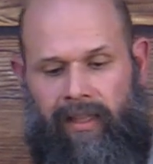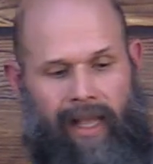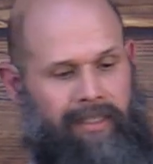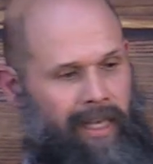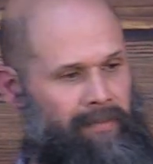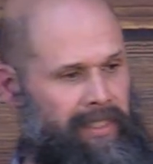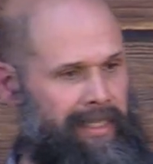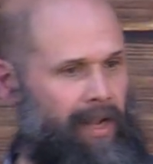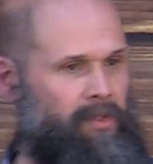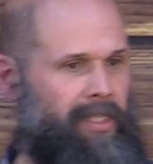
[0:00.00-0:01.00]
a lot of times in
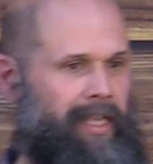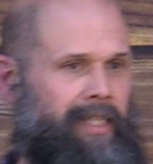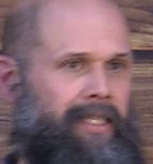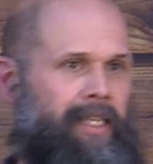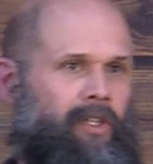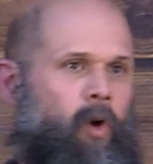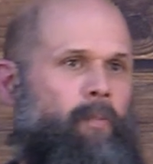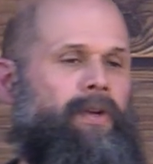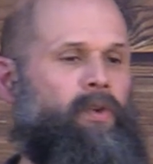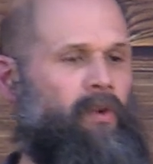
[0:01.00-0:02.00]
counseling, it's an
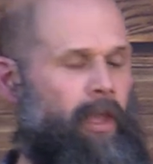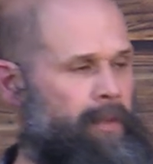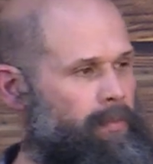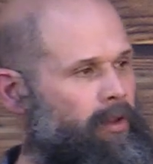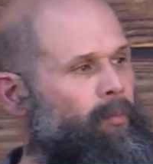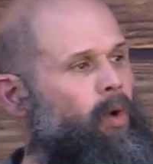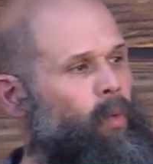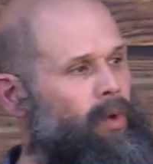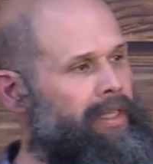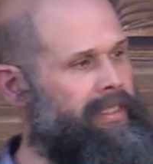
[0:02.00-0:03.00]
open door that people are more
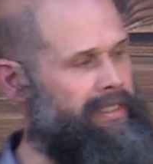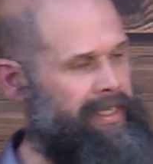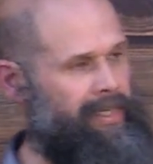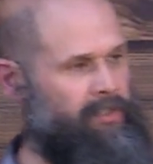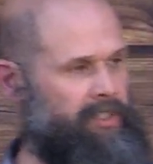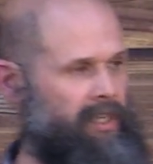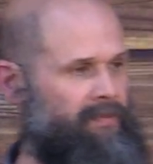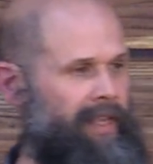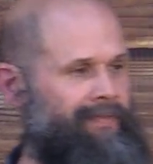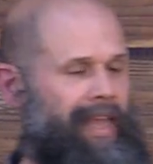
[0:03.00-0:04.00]
willing to hear
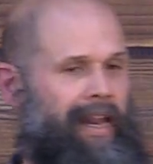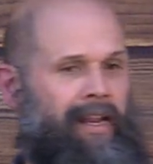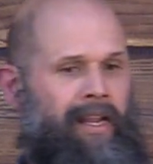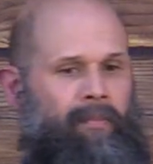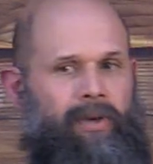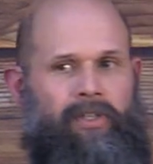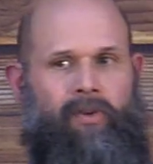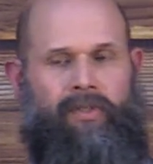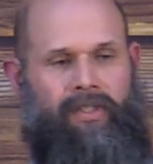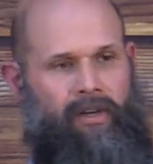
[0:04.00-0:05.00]
stuff like that. But
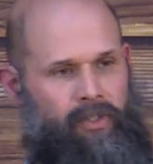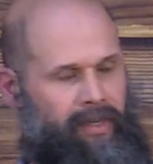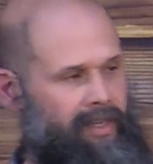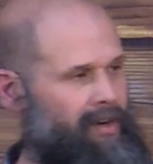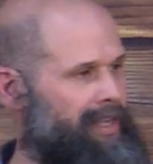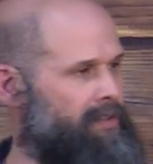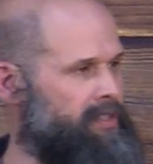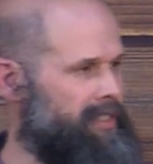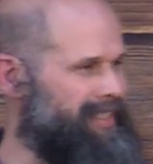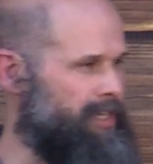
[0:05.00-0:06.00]
don't start treating your
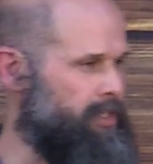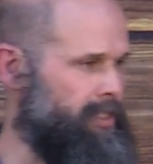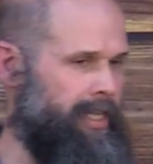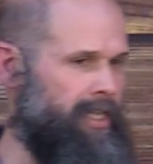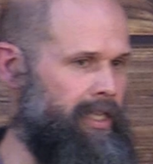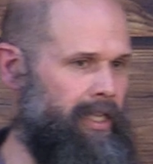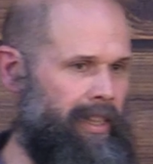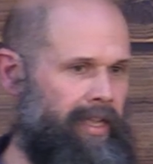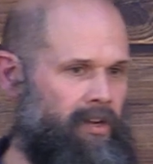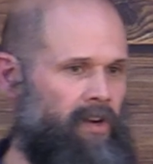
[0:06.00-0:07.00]
counseling sessions
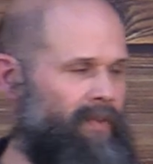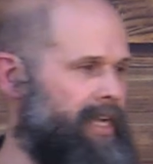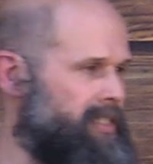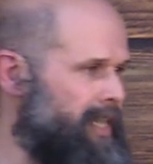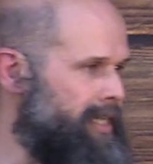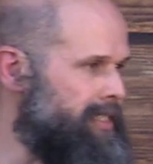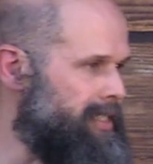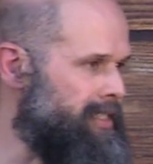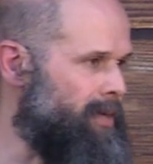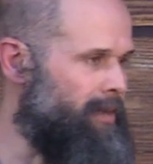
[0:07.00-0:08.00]
like you're
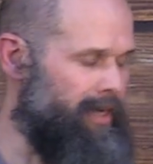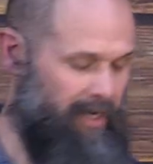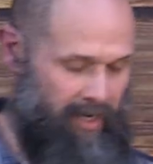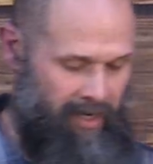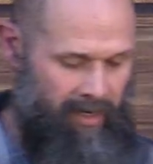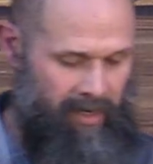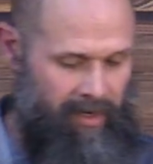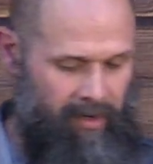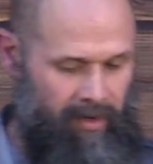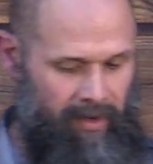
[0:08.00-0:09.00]
evangelizing to somebody.
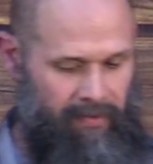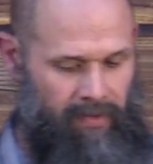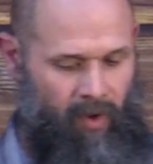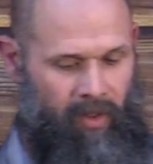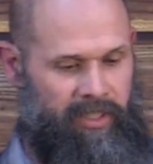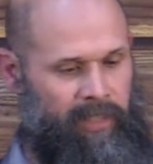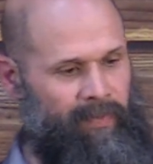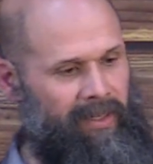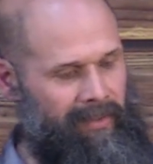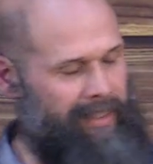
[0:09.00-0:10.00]
The Holy
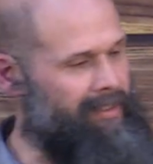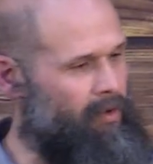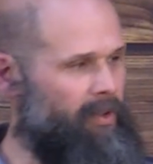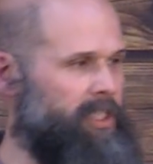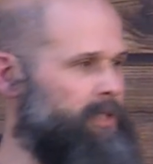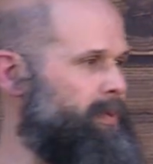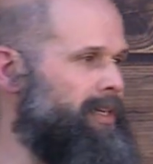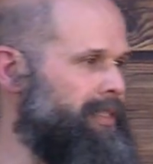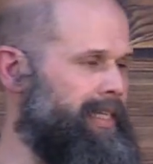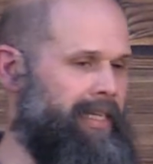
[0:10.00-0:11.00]
Spirit, let the Holy
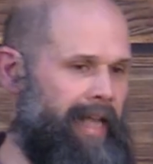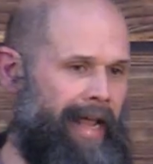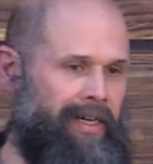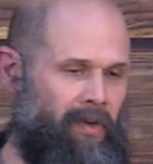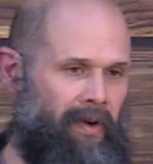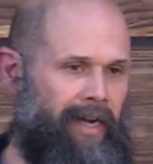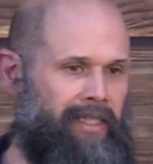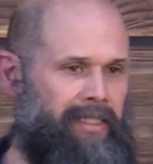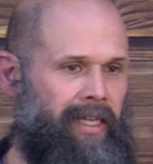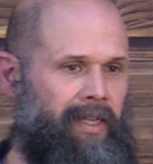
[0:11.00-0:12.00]
Spirit lead and guide and direct.
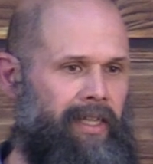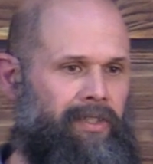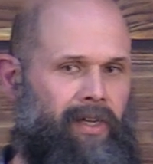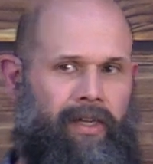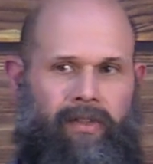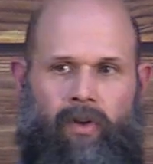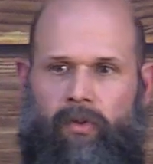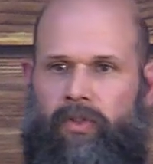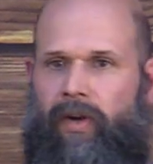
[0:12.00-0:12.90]
It's like don't